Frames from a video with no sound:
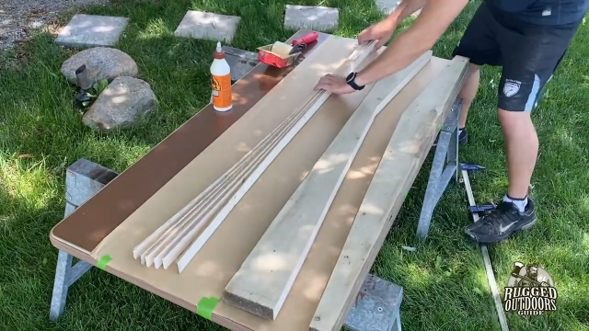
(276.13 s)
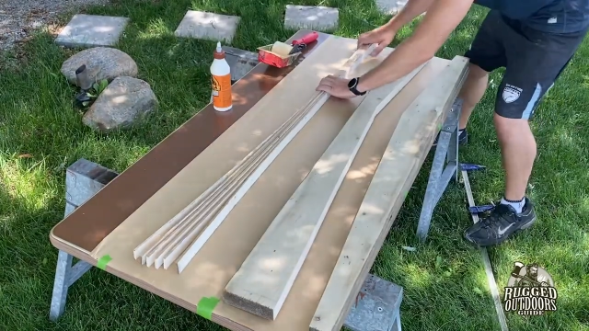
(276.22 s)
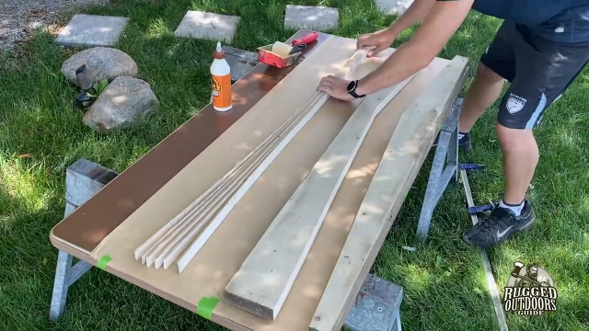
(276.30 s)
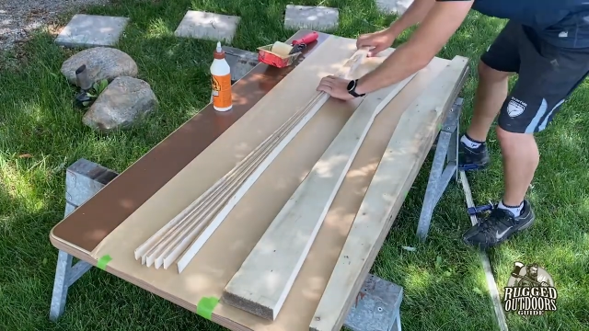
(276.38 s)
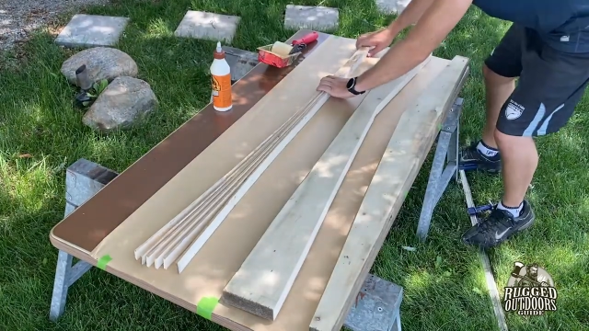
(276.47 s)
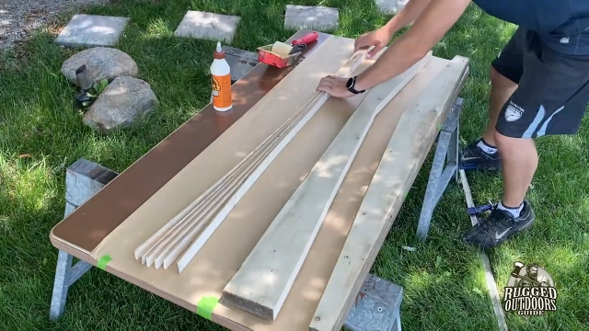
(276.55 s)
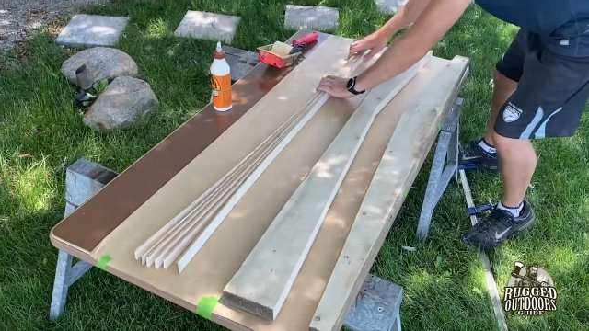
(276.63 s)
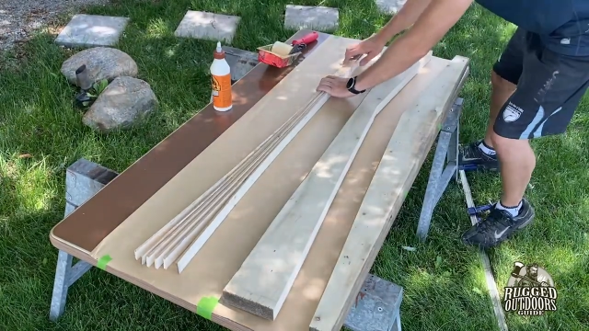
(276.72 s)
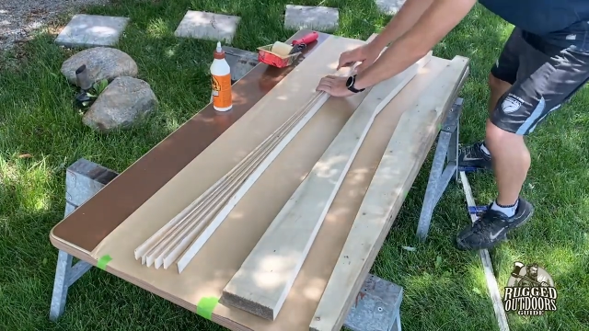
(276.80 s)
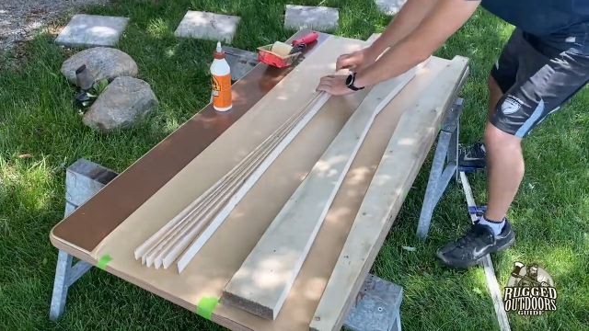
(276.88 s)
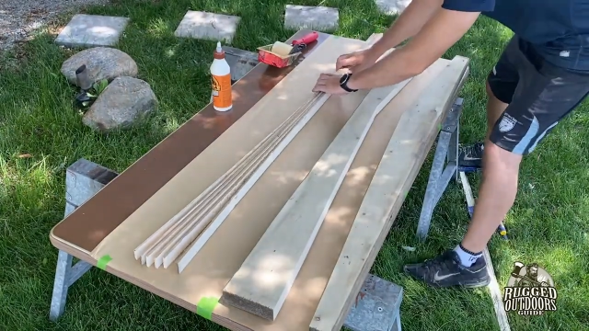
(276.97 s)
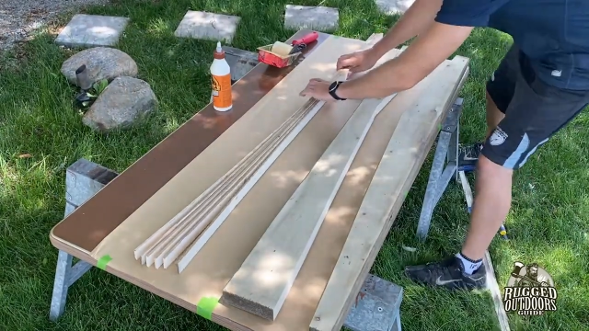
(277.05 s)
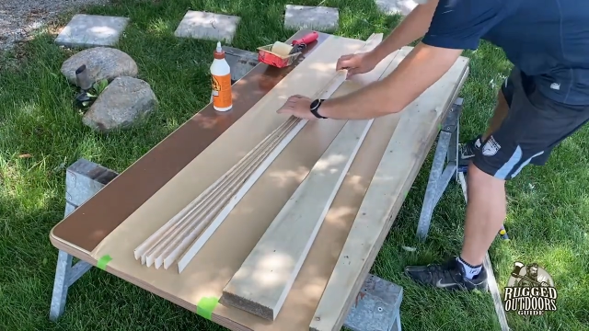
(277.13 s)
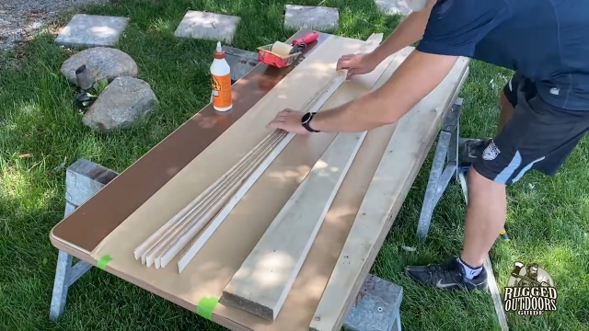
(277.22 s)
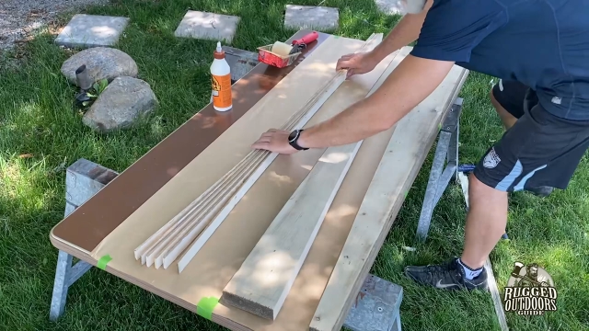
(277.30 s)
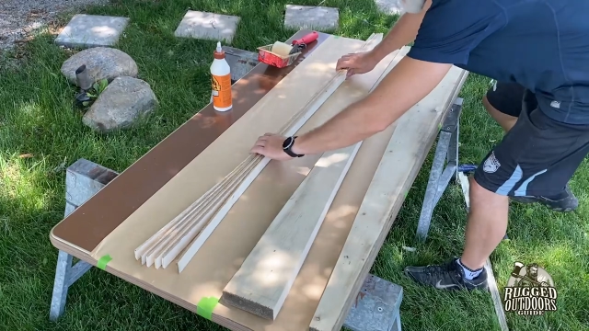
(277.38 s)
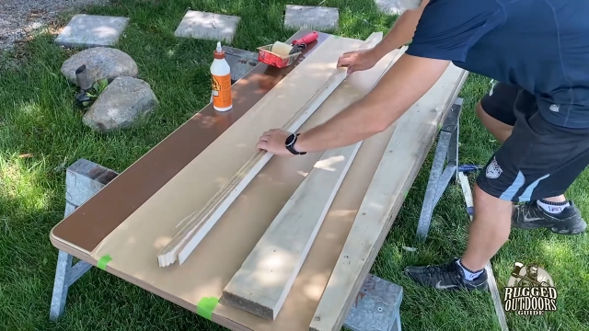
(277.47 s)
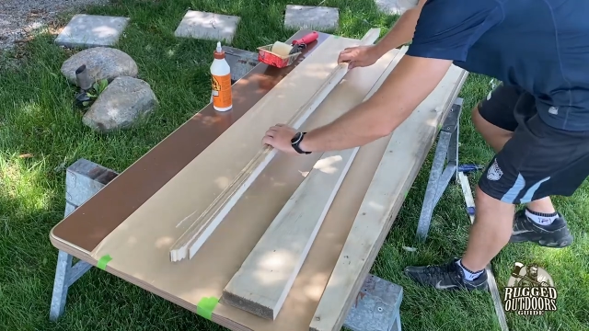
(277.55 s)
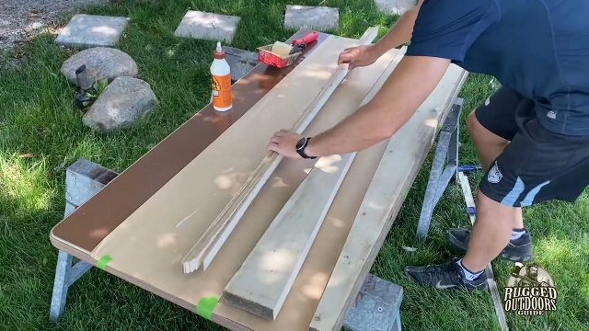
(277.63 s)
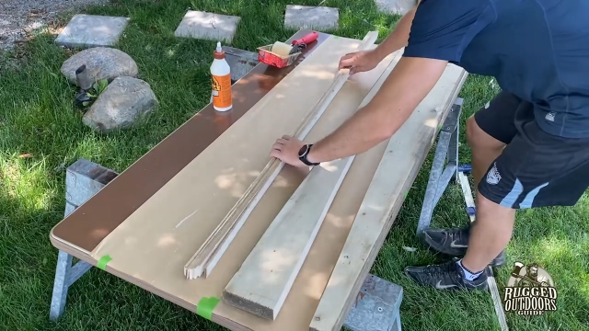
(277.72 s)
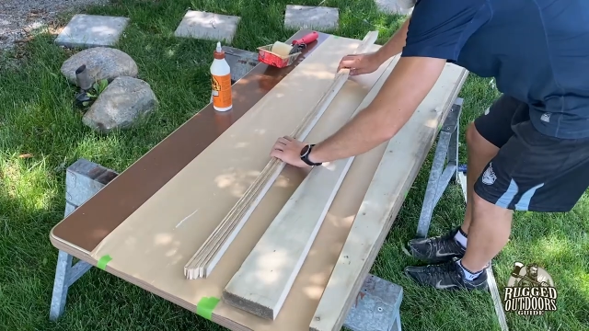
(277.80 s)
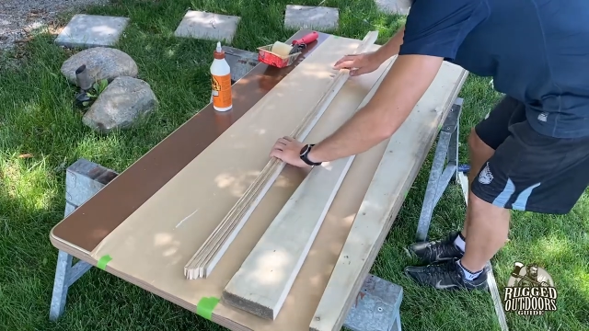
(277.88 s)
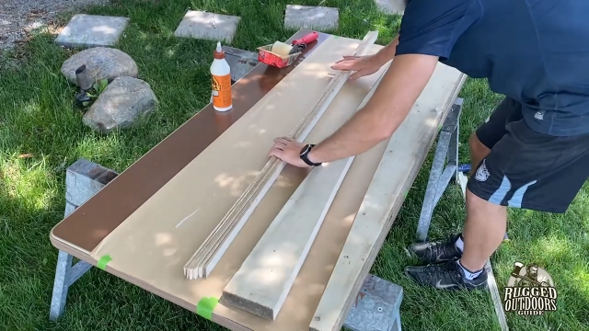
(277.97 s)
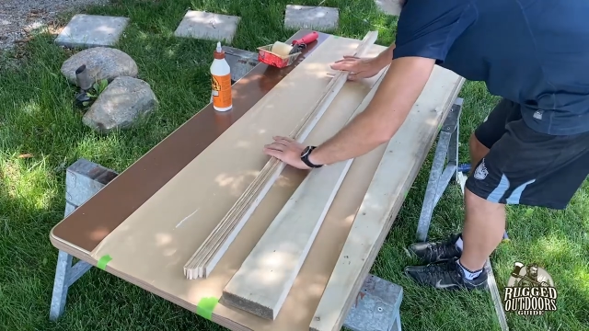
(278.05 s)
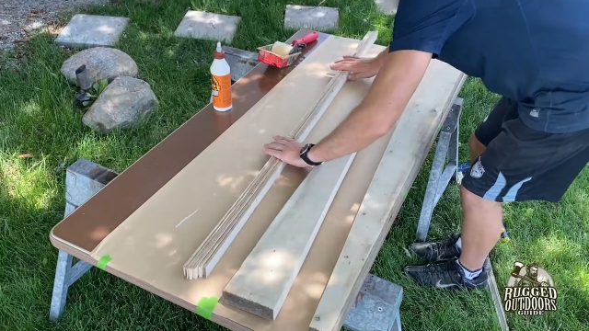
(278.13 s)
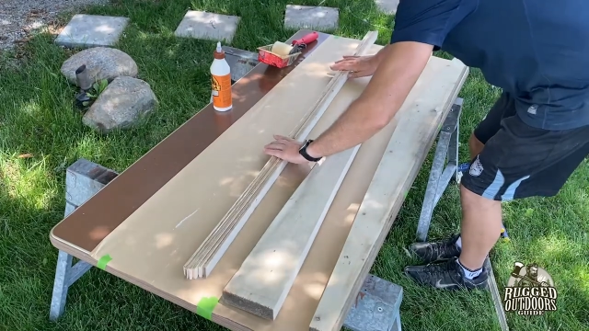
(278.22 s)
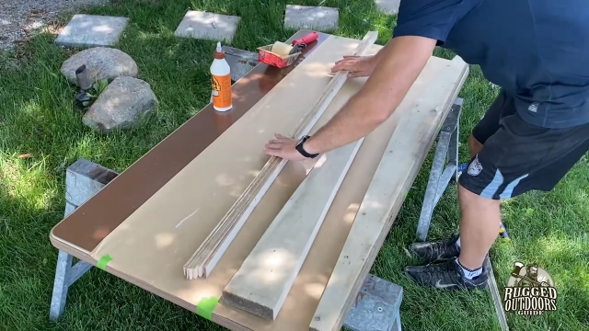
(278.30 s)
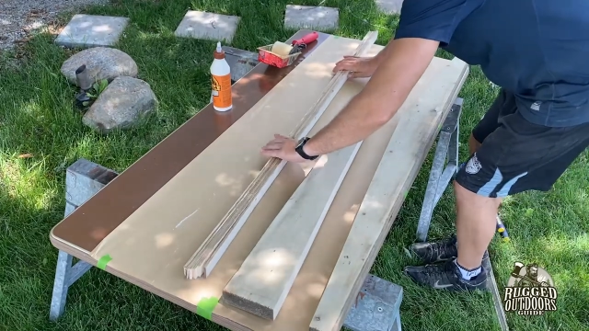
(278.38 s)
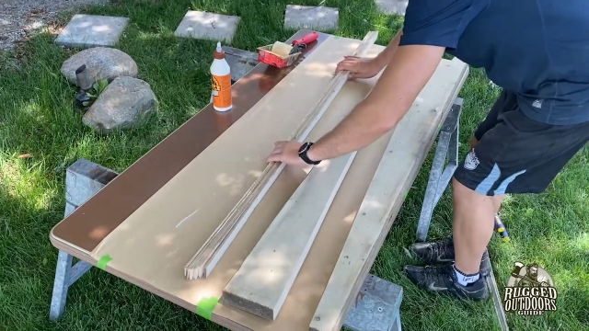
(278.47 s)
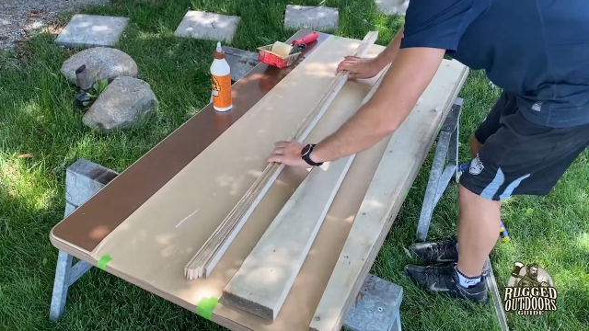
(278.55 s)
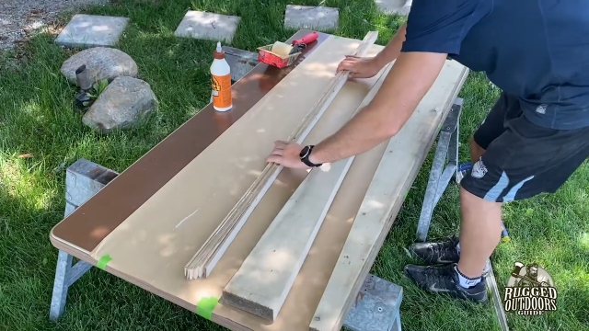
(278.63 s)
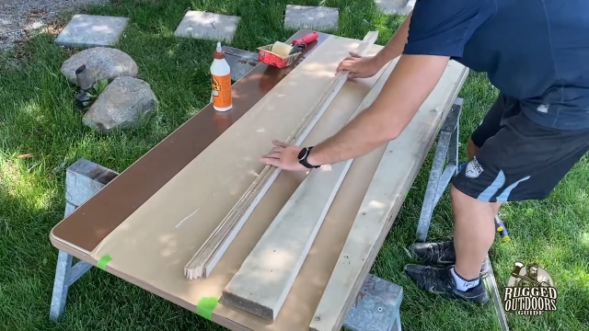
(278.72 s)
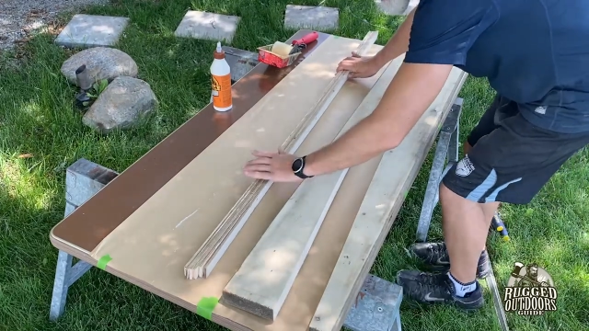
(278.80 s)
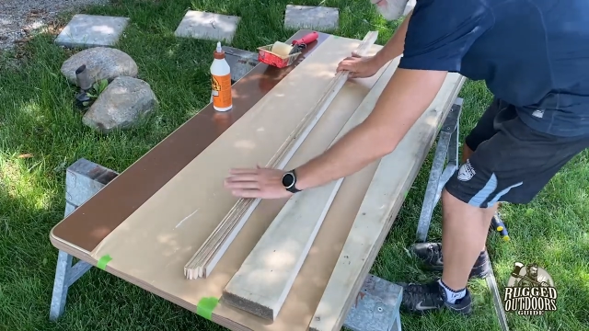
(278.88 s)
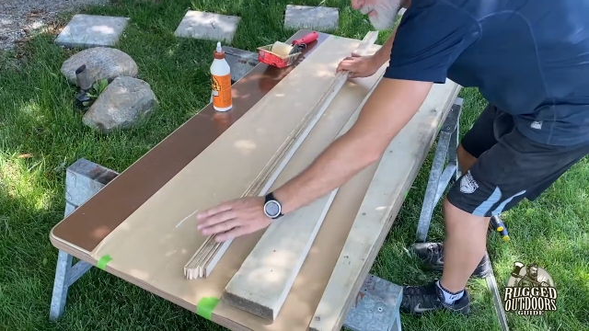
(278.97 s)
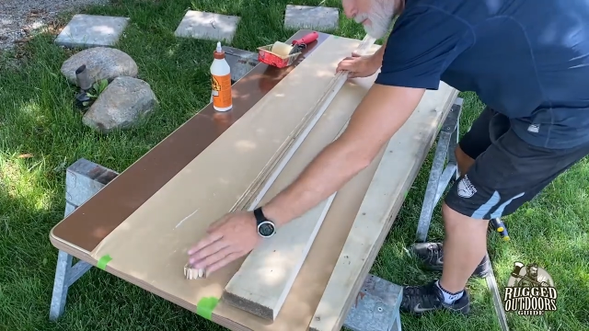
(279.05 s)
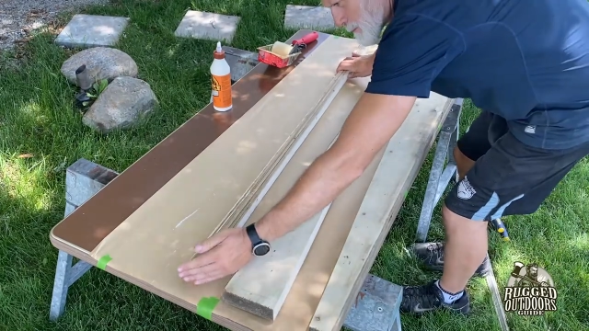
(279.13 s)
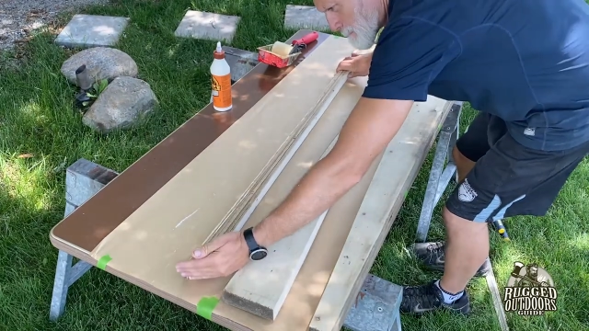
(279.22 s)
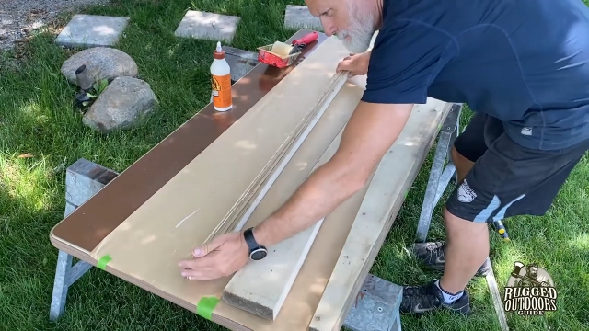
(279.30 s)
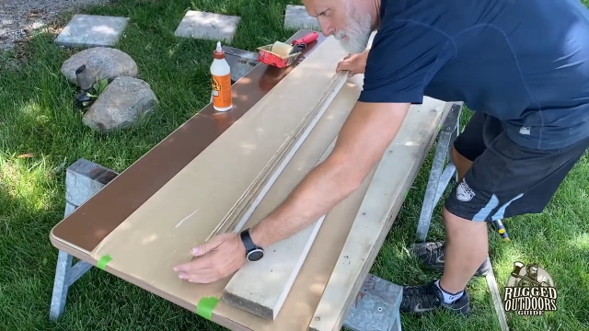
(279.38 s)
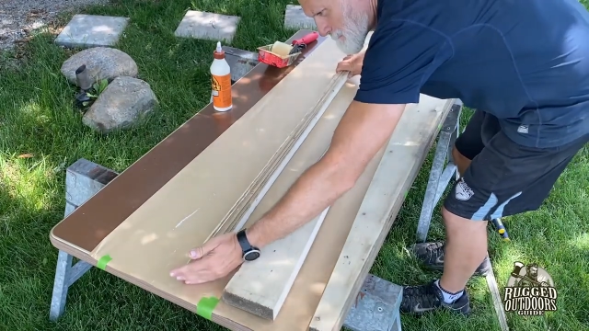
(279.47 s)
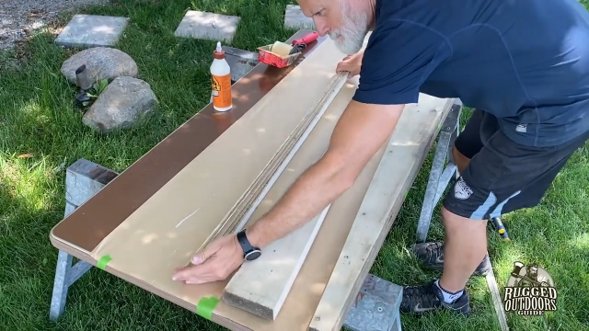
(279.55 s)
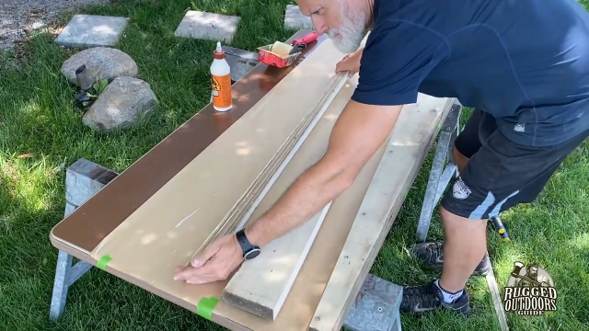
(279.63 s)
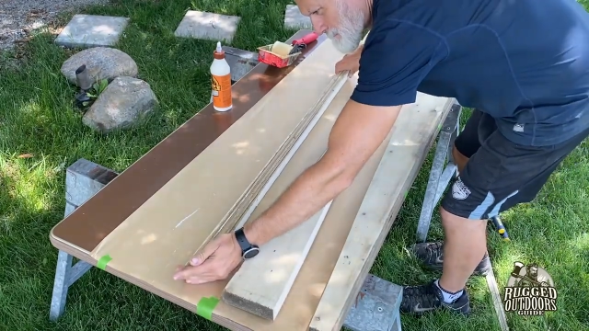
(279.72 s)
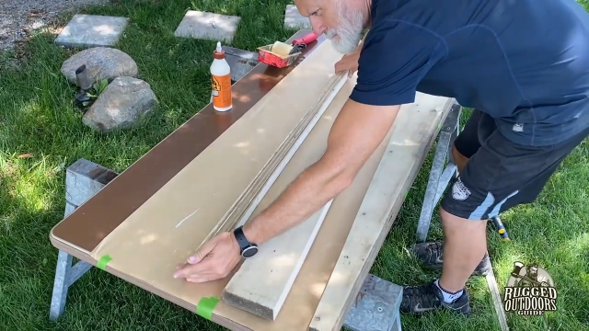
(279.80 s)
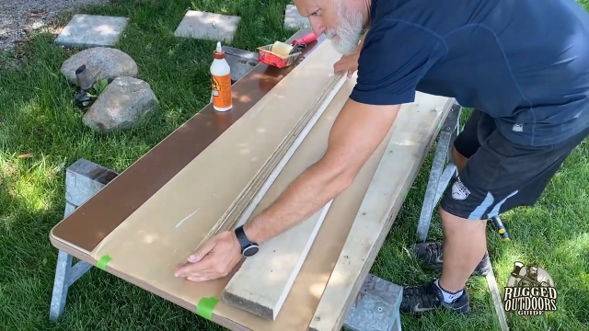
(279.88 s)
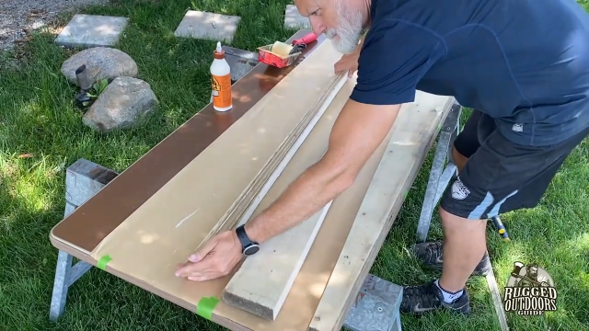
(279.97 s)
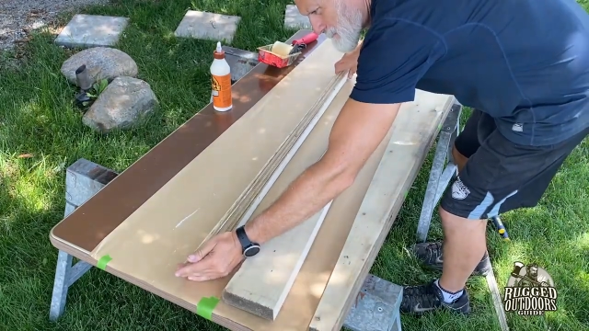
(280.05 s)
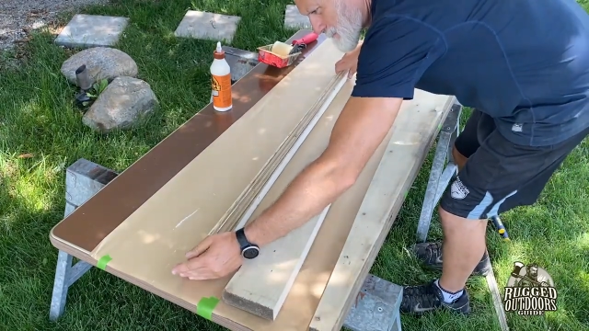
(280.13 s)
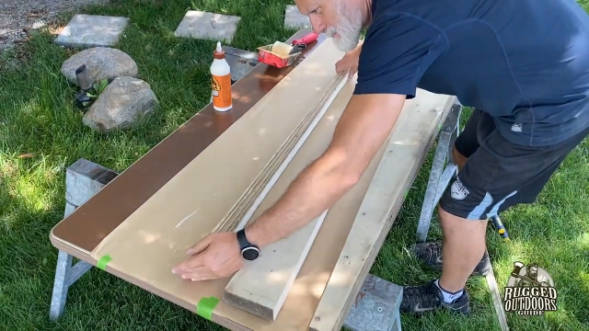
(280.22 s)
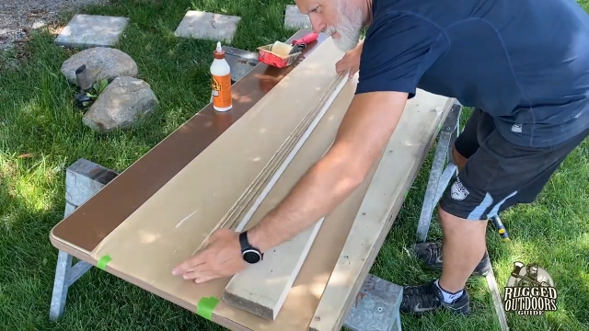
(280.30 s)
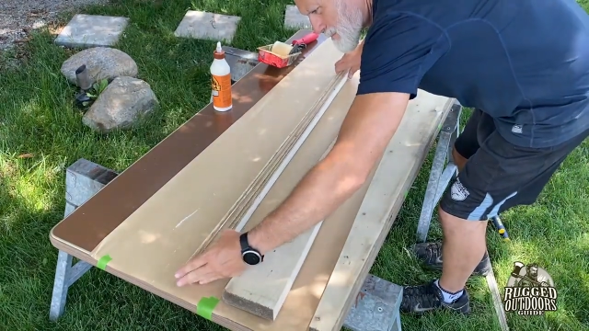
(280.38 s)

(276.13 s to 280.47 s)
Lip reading: Nobody's mouth can be seen.